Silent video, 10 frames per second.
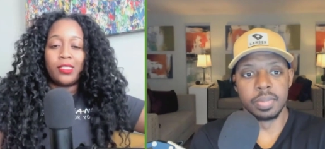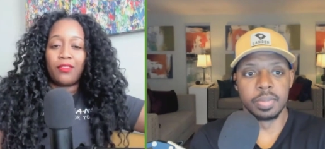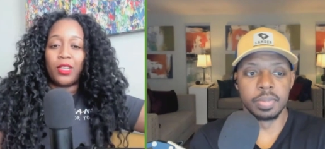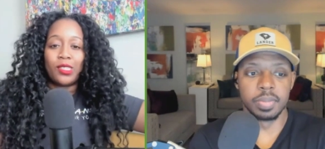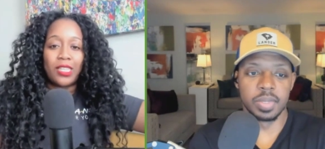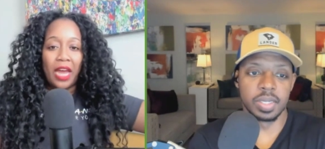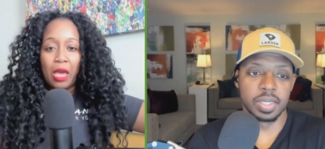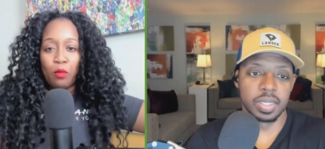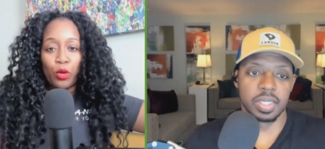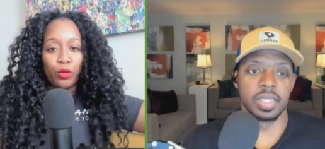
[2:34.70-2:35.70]
Speaker 1: save all this
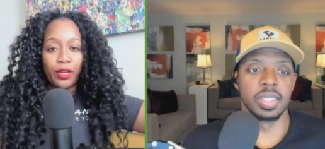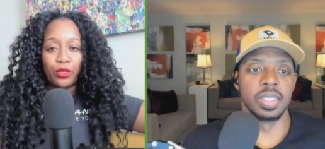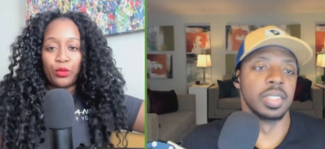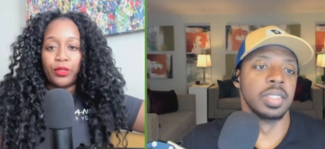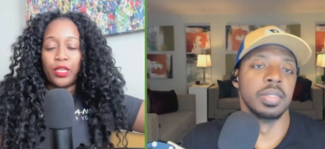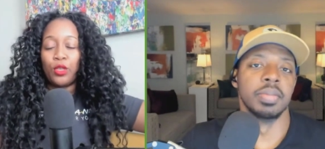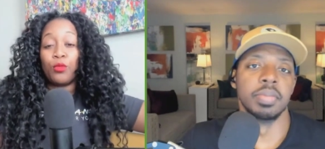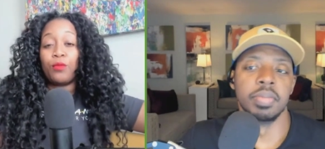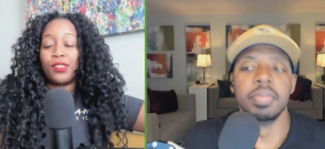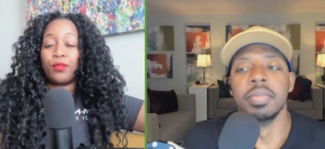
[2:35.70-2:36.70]
time and what do I do with it?
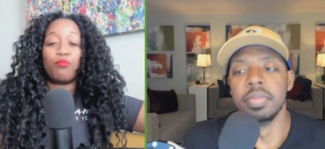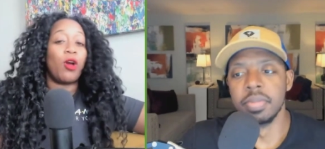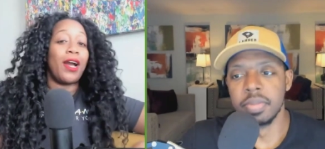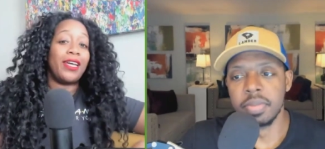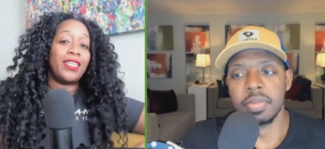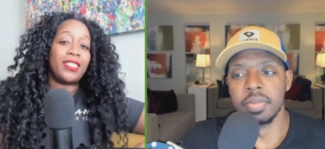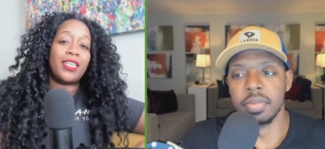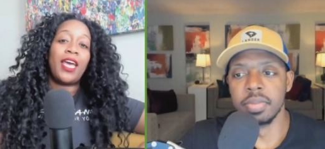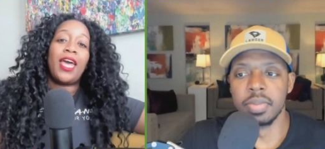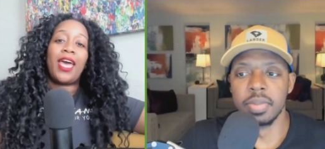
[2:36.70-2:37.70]
You would be
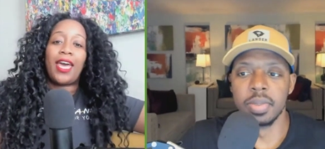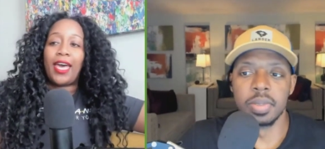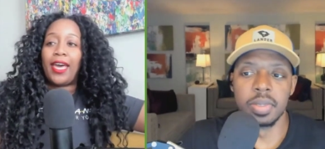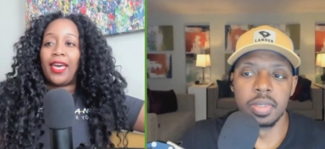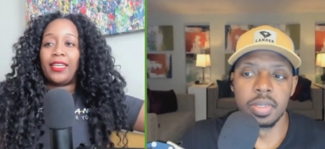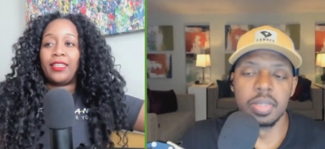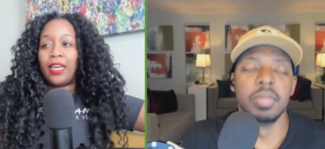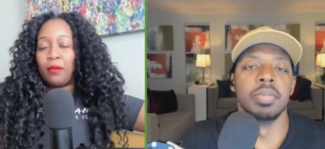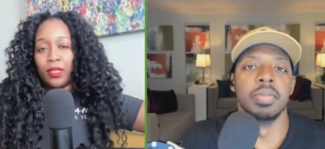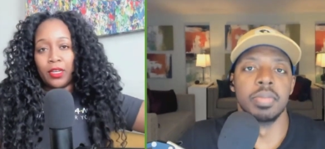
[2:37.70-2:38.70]
surprised at,
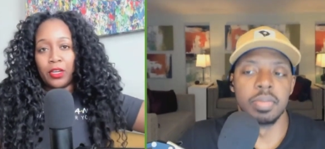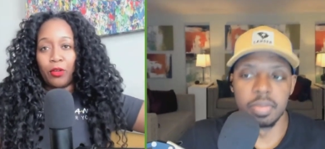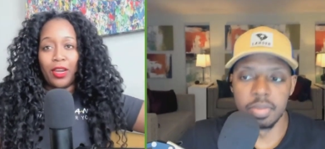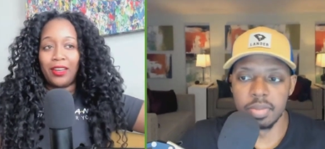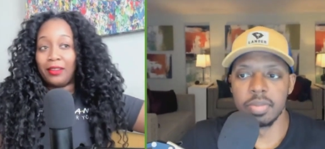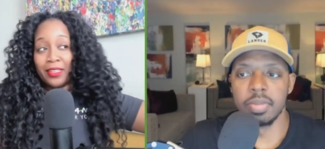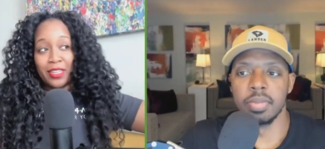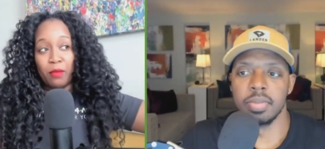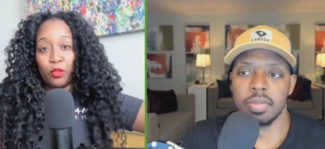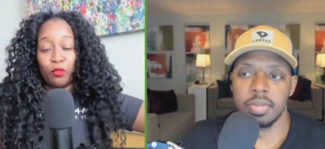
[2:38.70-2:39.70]
I mean, a great
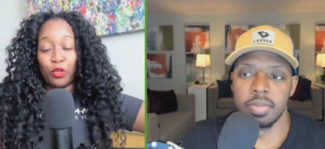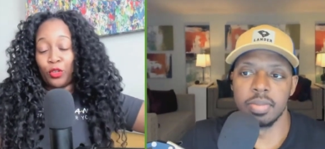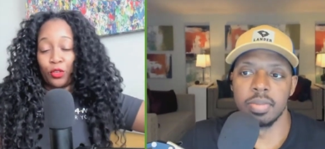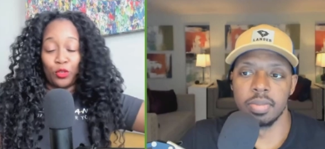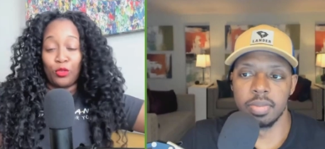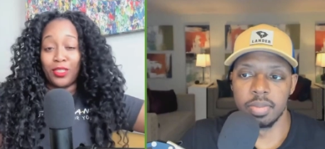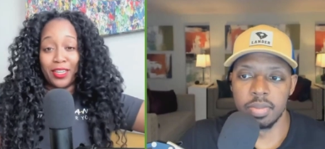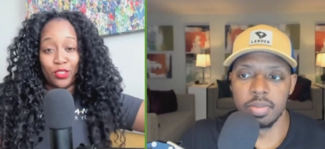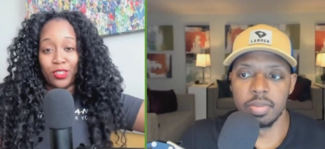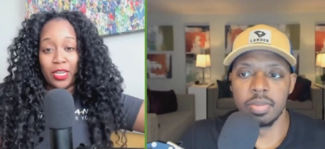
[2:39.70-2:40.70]
example of what you can do with
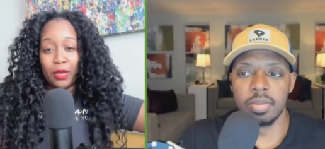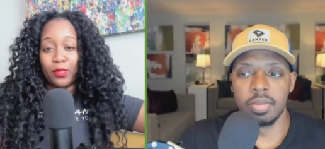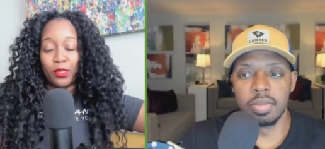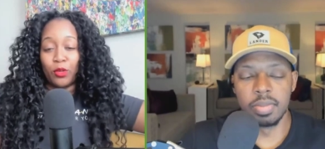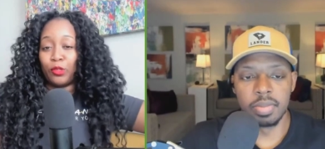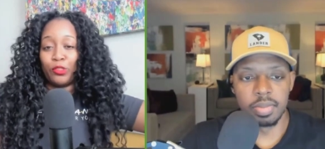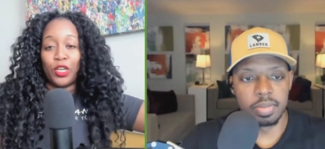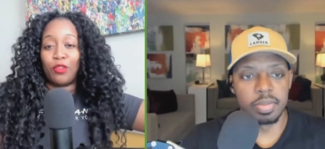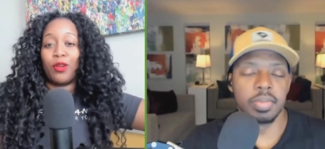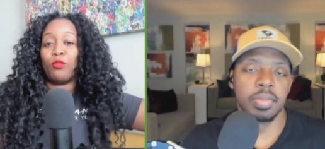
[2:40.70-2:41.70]
the extra time is go
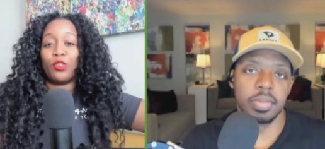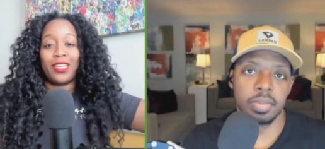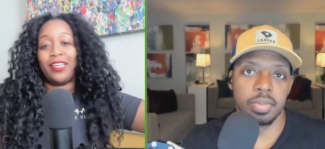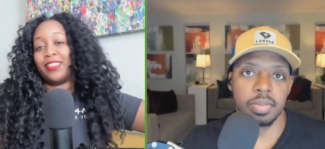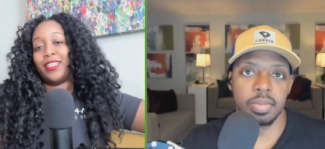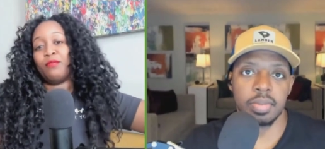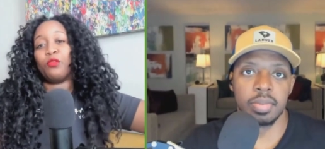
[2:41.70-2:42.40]
generate more sales